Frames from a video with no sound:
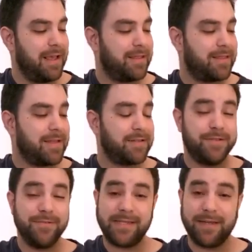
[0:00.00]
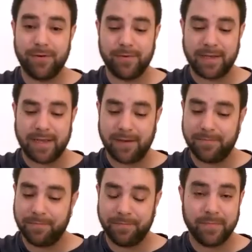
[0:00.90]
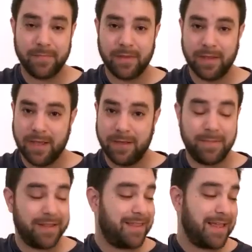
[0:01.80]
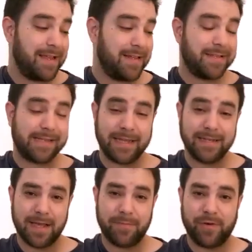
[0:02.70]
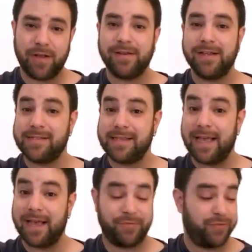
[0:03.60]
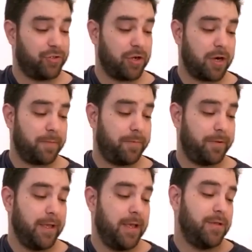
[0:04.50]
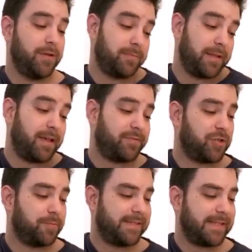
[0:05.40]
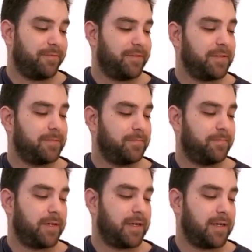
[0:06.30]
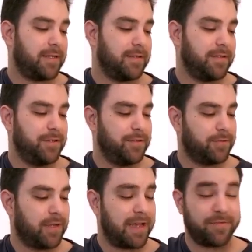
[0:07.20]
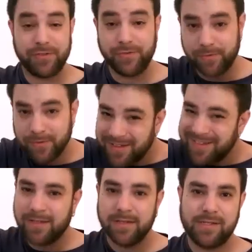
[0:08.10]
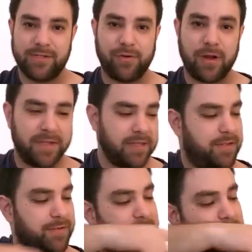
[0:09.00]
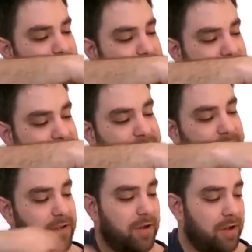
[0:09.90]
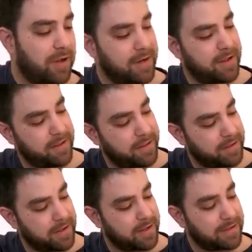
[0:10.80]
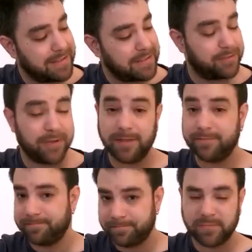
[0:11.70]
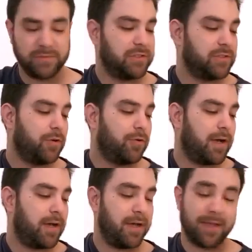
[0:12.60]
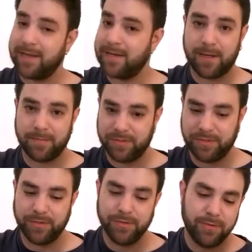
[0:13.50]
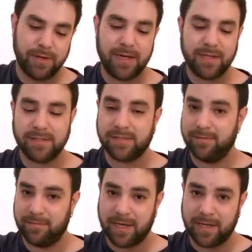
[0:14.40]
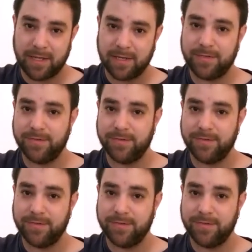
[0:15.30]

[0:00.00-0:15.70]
And then 2 0 again. But then the second time around, it's F sharp. You can play F sharp 7, but you'll have to from it to hear the seven on the D string. So uh, again, up to you. I, I like